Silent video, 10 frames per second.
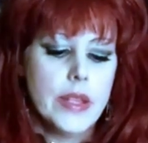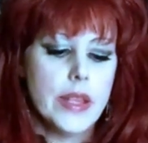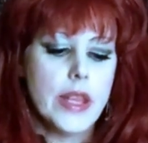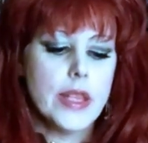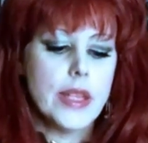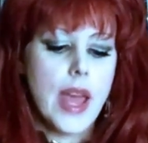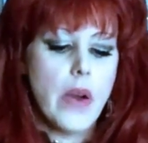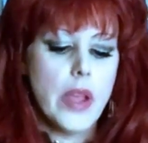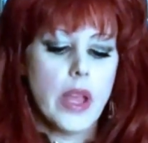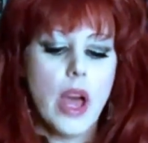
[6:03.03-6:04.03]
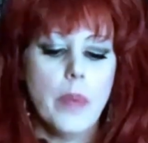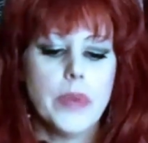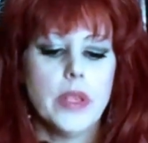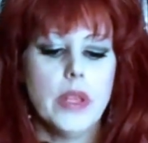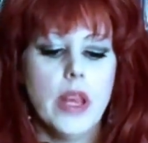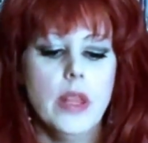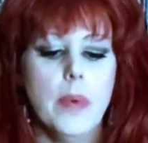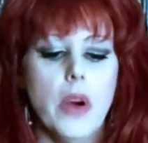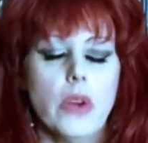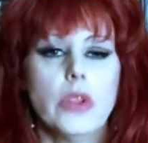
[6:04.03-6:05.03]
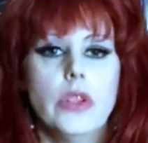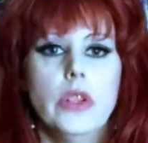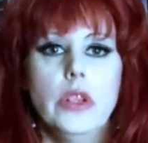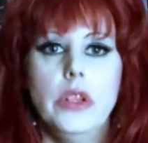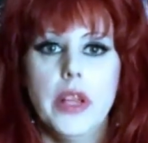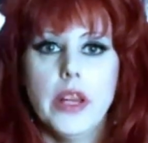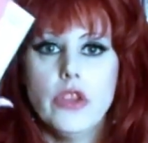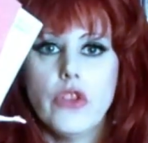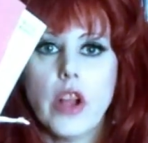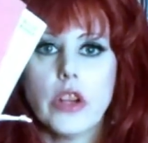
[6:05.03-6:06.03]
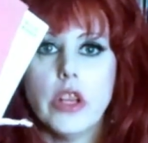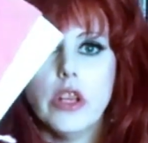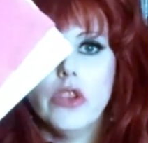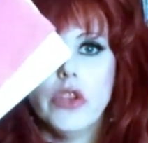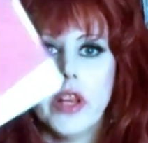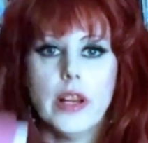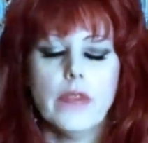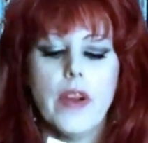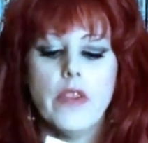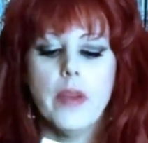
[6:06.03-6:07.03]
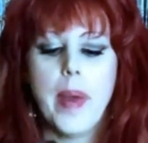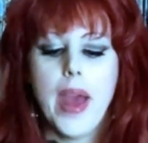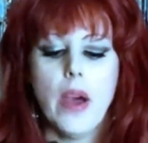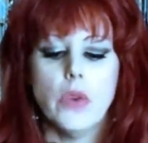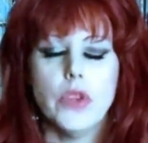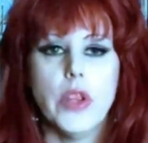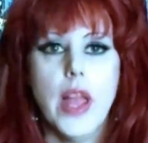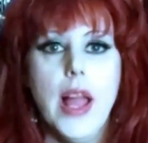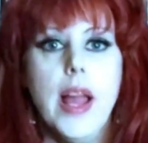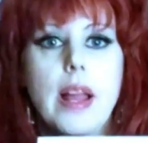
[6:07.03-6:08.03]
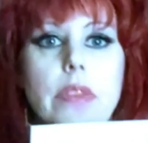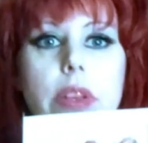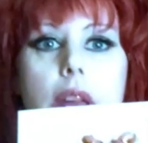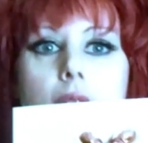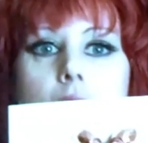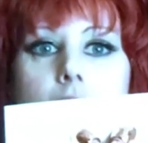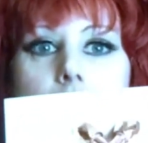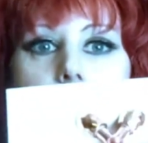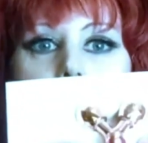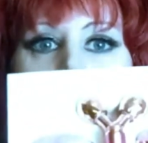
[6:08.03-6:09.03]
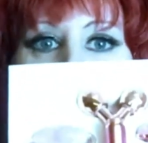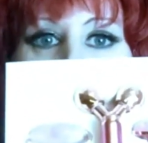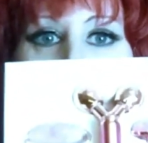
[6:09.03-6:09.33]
so this is how it comes in the box. You get instructions, you get a little velvet pouch, and it does all